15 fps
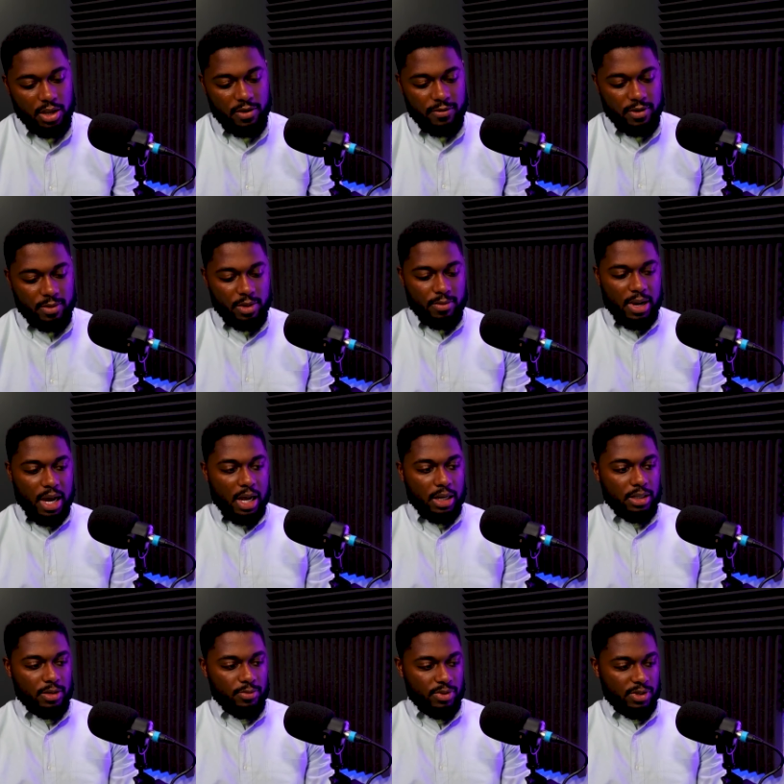from a
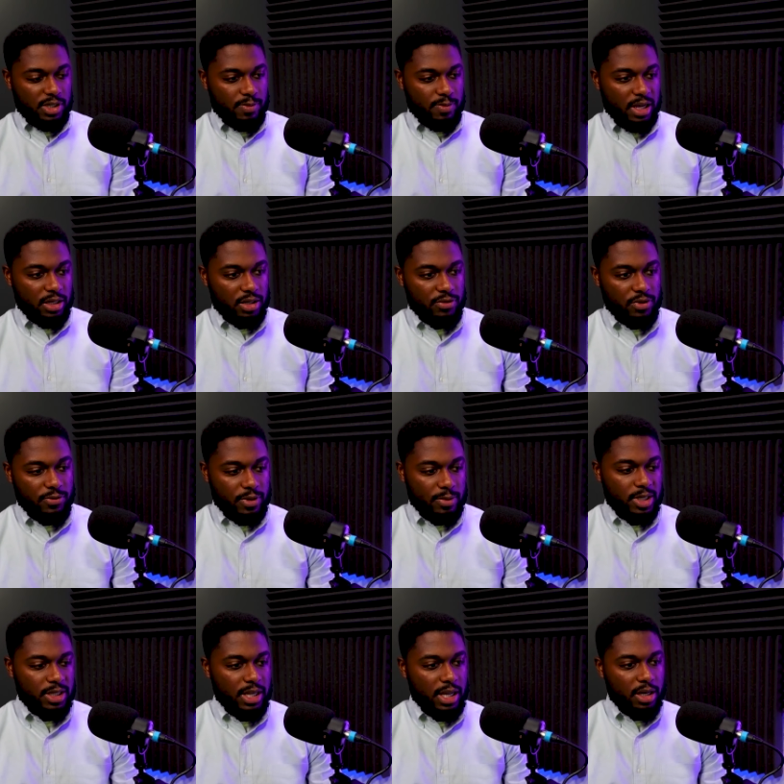modeling perspective or from
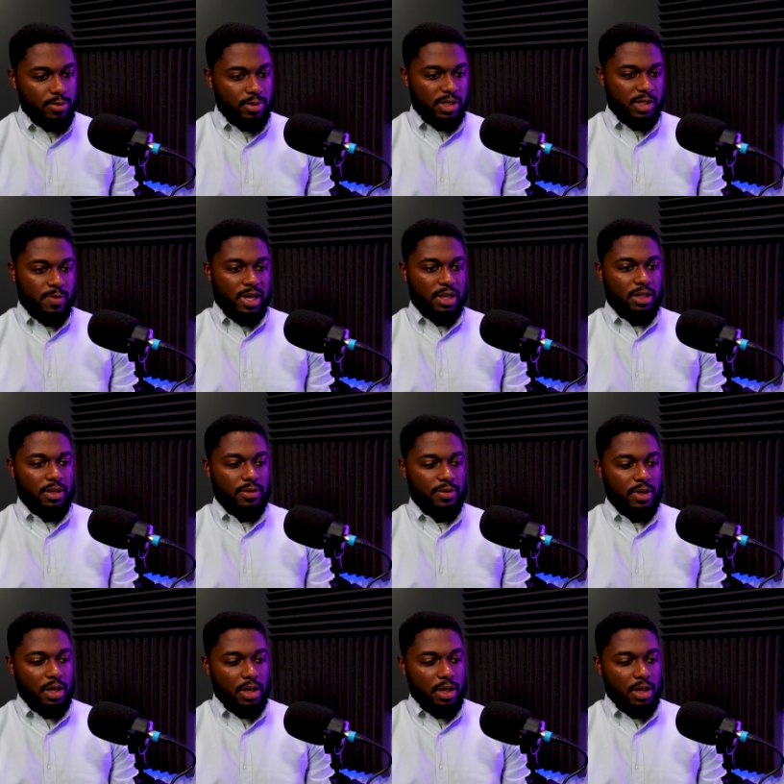a data perspective